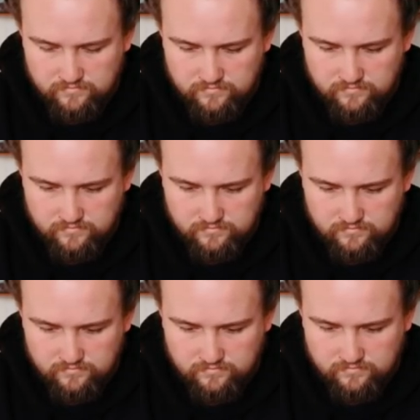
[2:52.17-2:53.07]

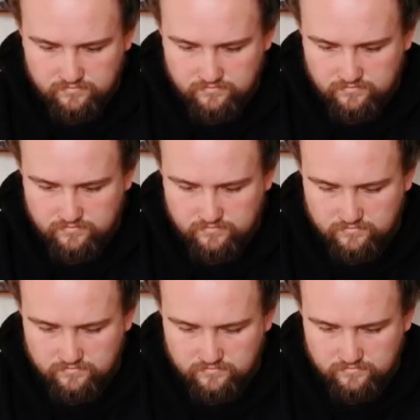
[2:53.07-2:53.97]

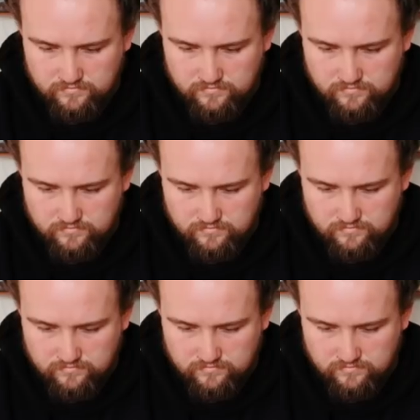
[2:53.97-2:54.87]

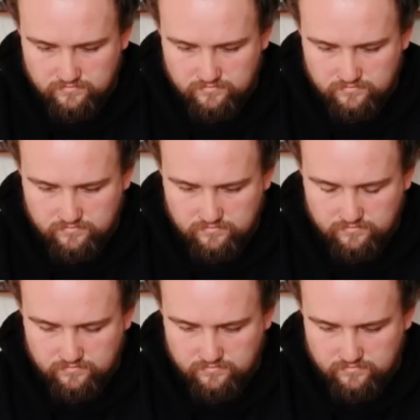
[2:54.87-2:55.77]

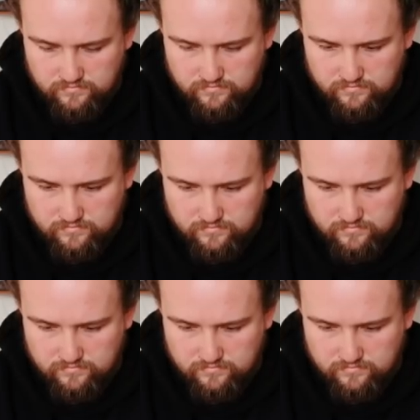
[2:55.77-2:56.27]
This person isn't speaking.